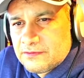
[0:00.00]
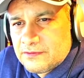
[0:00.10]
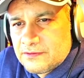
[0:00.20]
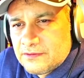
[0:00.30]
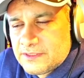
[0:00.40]

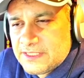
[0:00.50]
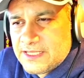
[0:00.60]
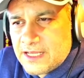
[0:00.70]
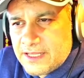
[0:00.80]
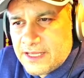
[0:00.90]
The
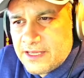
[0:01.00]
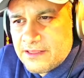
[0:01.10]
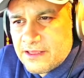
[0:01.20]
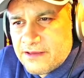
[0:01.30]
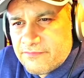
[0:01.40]
CIA,
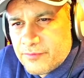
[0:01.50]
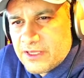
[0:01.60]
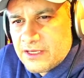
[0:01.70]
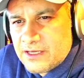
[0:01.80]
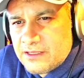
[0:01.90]
the
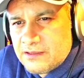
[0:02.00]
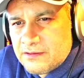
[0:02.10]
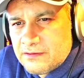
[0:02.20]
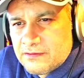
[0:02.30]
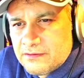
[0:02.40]
FBI,
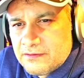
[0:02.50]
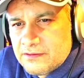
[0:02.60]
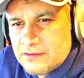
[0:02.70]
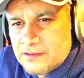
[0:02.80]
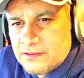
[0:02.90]

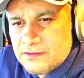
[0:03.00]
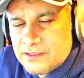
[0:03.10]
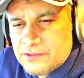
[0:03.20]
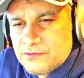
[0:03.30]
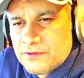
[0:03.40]

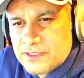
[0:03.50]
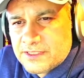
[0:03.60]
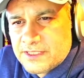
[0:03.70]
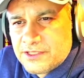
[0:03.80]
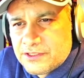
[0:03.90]
these
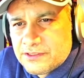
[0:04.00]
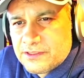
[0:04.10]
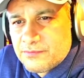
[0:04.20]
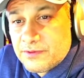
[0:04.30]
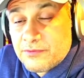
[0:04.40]
organizations
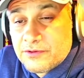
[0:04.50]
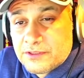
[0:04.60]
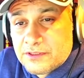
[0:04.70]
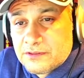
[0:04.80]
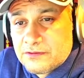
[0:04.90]
that people used
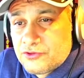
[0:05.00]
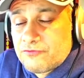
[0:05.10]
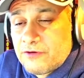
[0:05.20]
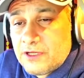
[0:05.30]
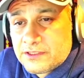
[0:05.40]
to
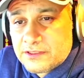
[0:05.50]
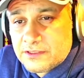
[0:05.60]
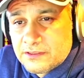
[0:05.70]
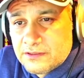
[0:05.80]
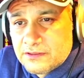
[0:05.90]
trust,
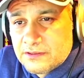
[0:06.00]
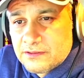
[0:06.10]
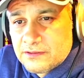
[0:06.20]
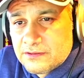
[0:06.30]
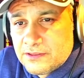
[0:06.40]

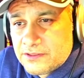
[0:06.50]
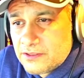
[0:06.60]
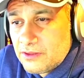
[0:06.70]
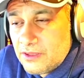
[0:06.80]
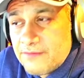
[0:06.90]
they used to
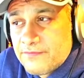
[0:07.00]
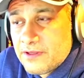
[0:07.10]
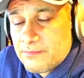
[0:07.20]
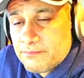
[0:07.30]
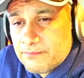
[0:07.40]
love
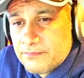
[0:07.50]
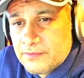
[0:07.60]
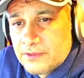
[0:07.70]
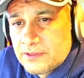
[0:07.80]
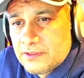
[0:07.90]
them.
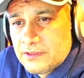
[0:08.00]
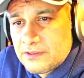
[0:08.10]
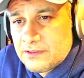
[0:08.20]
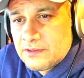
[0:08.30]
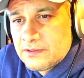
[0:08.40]

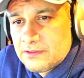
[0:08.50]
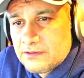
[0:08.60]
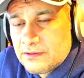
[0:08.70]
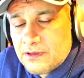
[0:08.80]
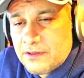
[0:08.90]

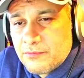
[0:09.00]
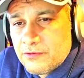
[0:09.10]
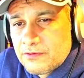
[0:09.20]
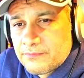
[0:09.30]
Not anymore.